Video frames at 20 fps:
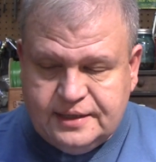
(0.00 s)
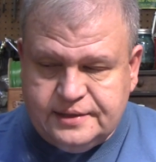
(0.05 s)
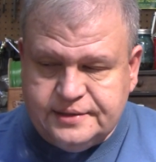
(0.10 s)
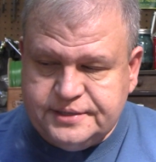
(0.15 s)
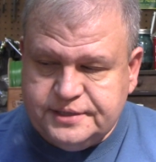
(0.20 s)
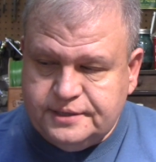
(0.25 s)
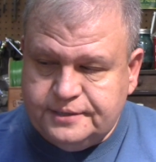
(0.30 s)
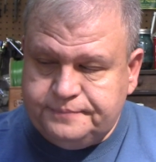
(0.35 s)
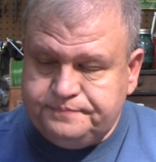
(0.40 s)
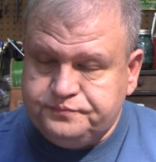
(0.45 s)

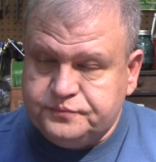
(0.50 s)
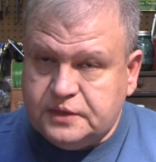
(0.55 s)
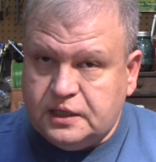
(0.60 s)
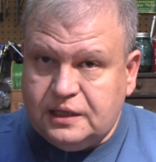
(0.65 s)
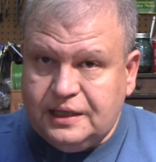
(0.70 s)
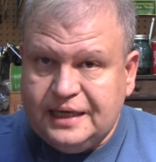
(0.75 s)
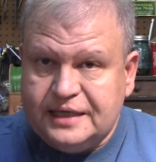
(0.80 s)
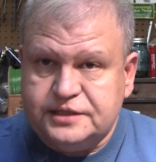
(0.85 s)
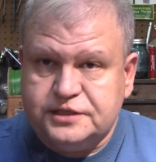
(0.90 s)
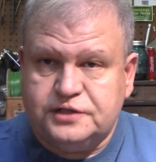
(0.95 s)
So,
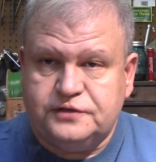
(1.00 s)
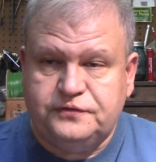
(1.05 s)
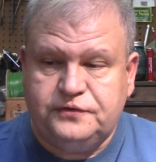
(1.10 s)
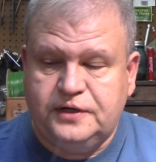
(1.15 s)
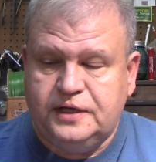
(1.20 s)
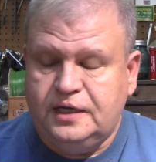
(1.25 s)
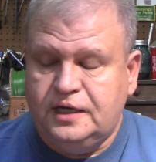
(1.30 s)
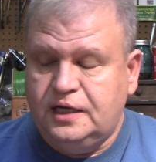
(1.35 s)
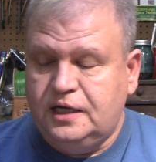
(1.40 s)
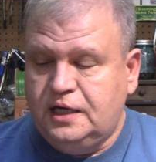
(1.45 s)
the last of
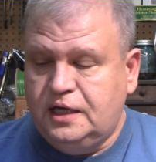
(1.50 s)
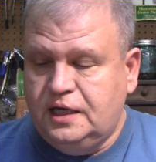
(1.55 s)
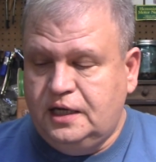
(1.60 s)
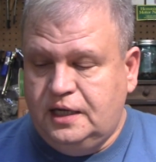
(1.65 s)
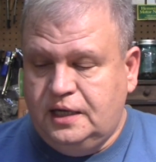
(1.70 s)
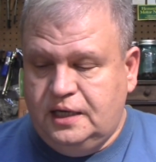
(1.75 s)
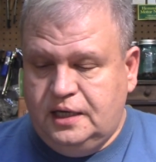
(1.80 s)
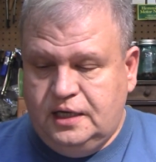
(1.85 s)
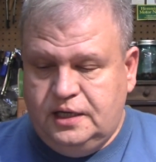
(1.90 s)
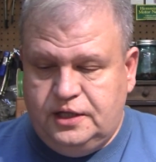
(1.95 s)

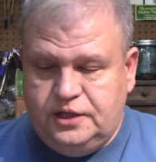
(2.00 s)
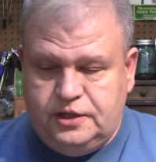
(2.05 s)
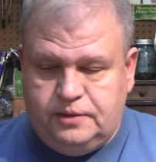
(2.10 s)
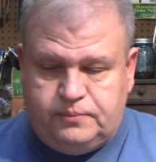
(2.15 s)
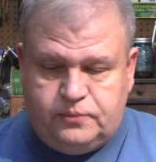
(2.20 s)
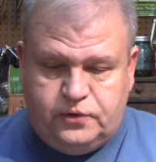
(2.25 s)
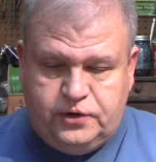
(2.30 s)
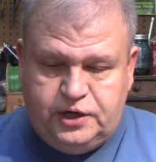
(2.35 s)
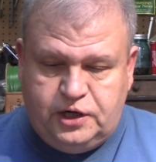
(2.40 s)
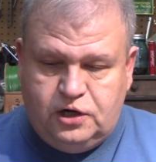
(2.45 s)
the
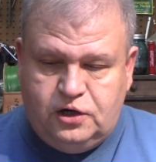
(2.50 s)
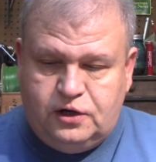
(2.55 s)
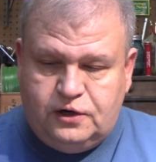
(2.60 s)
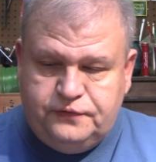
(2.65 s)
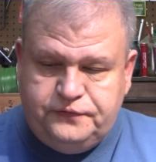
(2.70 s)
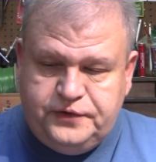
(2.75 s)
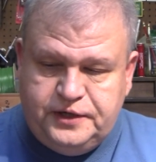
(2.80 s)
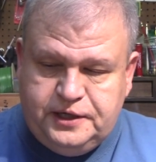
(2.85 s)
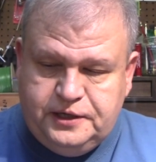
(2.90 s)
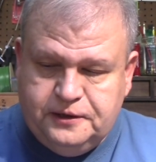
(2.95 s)
morning
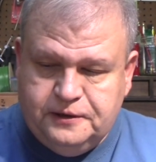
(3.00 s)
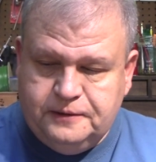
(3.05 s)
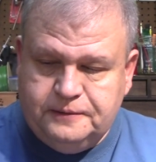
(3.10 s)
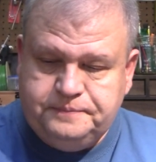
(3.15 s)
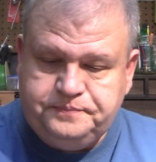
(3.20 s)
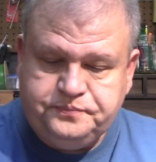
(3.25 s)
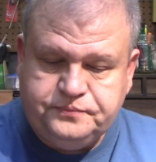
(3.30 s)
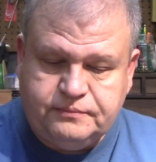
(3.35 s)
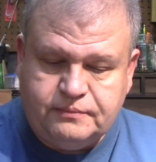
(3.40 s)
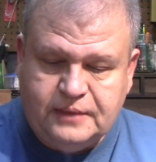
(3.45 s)
coffee here,
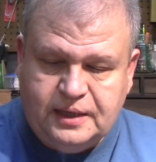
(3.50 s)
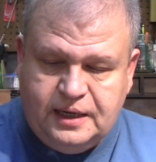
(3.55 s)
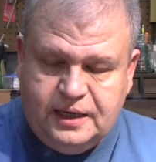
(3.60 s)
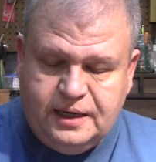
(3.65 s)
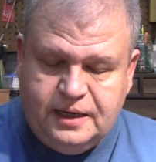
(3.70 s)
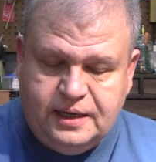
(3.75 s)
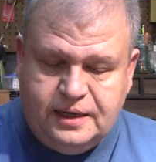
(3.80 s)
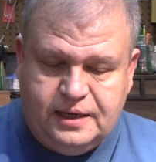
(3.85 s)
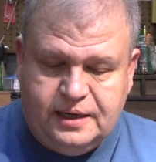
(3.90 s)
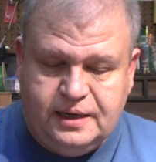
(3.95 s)

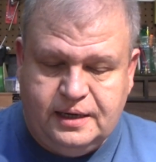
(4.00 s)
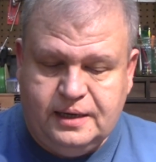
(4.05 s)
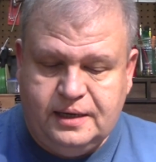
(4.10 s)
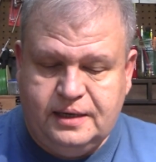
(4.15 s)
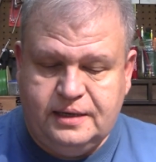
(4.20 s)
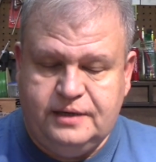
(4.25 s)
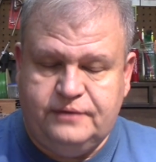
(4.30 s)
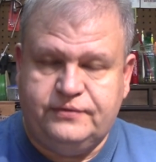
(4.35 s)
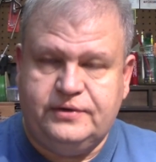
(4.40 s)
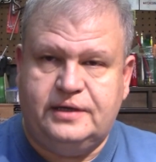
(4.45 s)
and
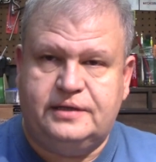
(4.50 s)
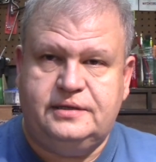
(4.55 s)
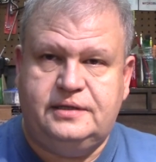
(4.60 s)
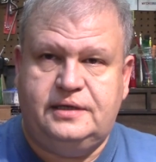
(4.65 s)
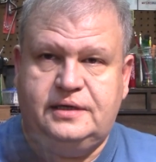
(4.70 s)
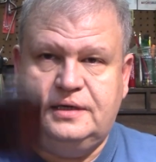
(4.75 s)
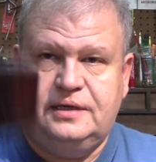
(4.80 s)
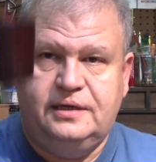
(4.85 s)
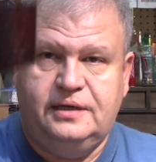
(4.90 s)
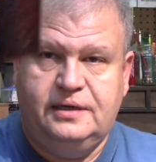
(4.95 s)
I've got the